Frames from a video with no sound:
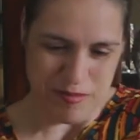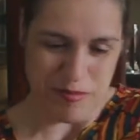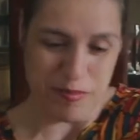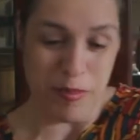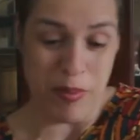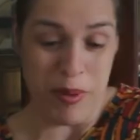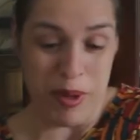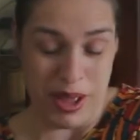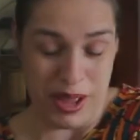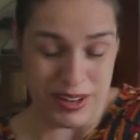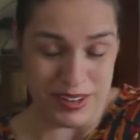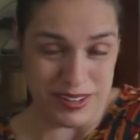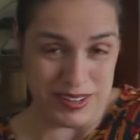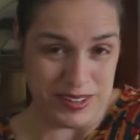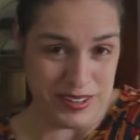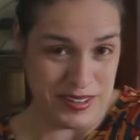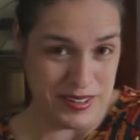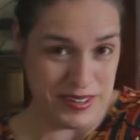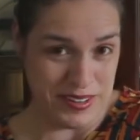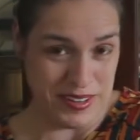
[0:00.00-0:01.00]
But
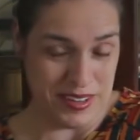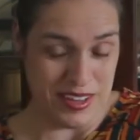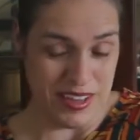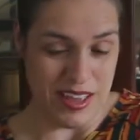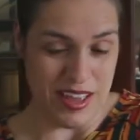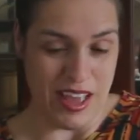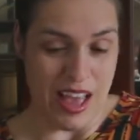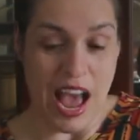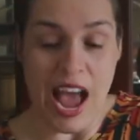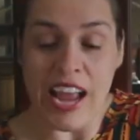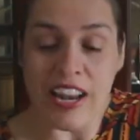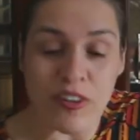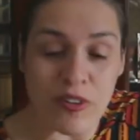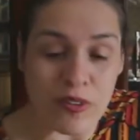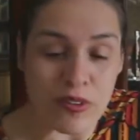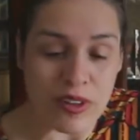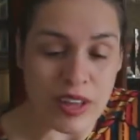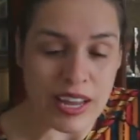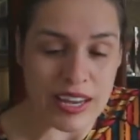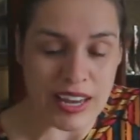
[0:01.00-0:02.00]
I
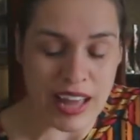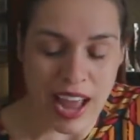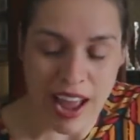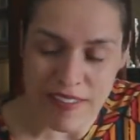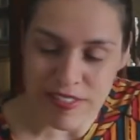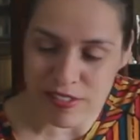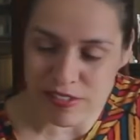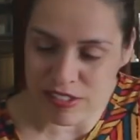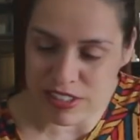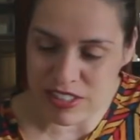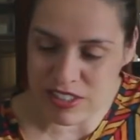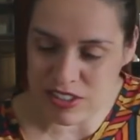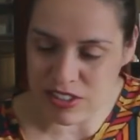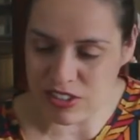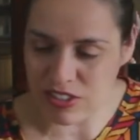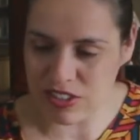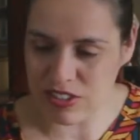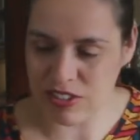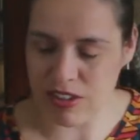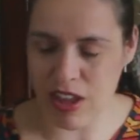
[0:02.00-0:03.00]
don't, and I have to
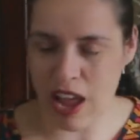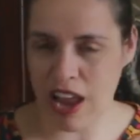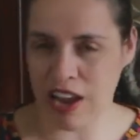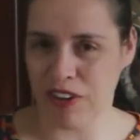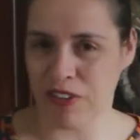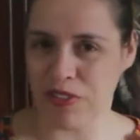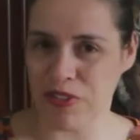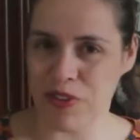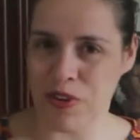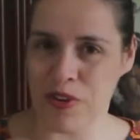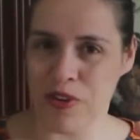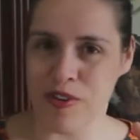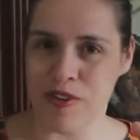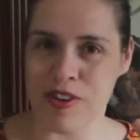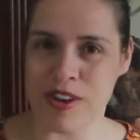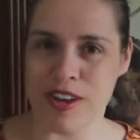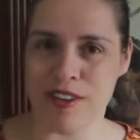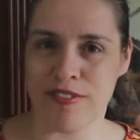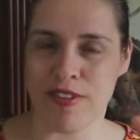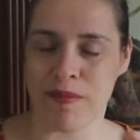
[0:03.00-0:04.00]
research. I don't know
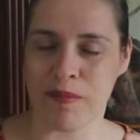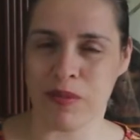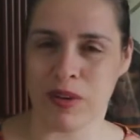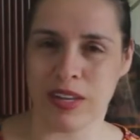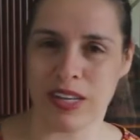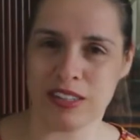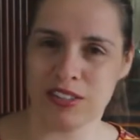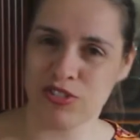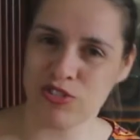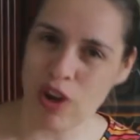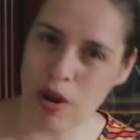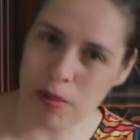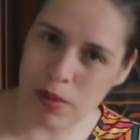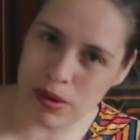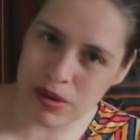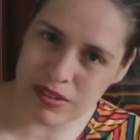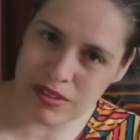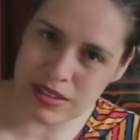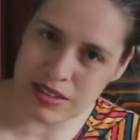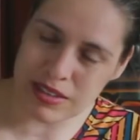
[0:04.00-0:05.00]
if I'm going to get
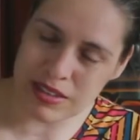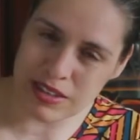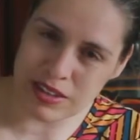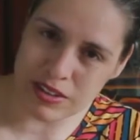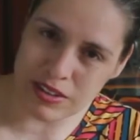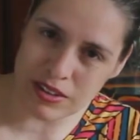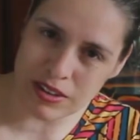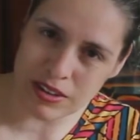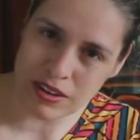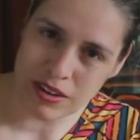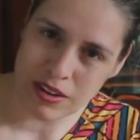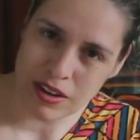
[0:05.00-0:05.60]
strawberries this year.